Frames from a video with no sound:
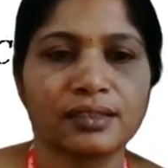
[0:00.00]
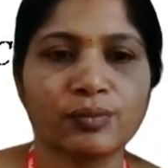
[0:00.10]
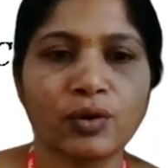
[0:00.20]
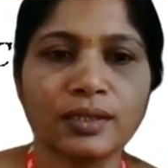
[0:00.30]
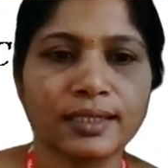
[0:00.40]

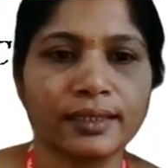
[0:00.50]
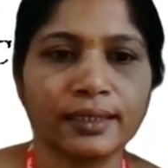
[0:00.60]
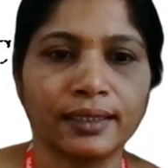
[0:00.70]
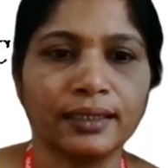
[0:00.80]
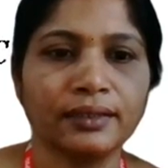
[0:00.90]
small
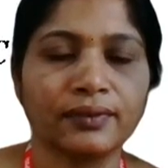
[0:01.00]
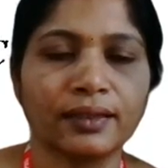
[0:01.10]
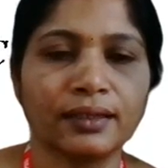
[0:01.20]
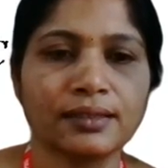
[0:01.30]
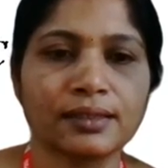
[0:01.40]
circle,
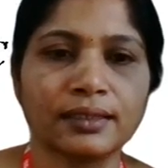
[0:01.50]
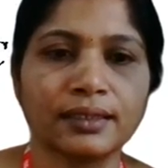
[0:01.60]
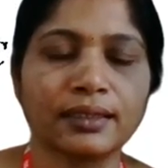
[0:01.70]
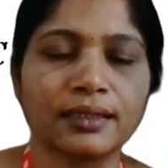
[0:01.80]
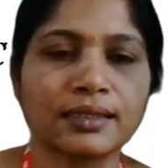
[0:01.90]
that is
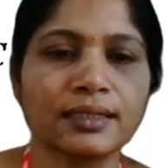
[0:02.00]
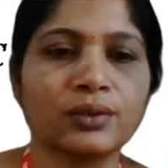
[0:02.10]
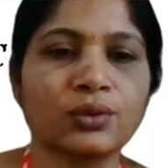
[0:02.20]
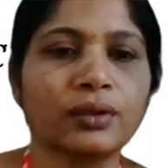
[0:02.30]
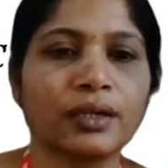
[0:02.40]
integral
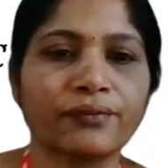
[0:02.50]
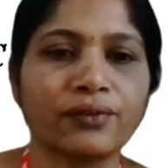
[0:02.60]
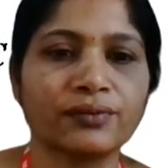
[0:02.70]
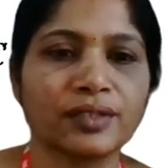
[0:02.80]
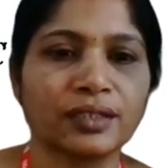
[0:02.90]
C naught
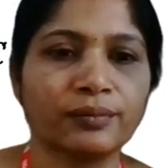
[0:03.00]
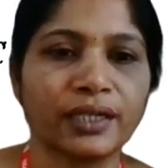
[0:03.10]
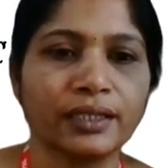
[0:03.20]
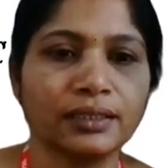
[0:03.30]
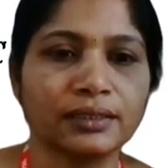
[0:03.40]
f of z
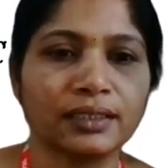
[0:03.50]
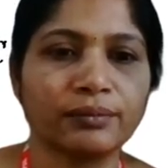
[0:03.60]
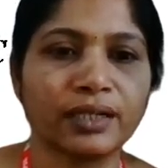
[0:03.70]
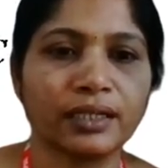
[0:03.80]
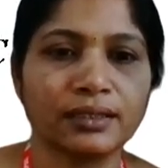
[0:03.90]
by
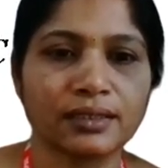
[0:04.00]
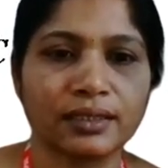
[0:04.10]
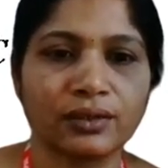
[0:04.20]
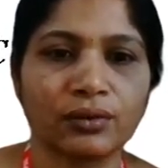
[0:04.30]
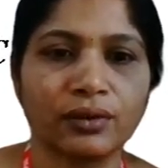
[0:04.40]
z minus
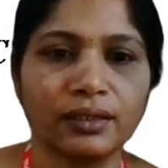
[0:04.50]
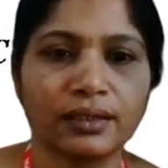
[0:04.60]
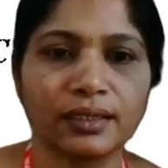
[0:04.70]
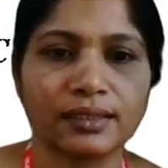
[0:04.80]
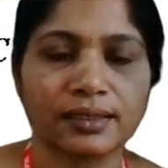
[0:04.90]
z naught
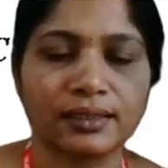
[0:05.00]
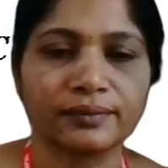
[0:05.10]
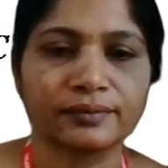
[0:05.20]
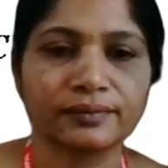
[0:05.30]
dz.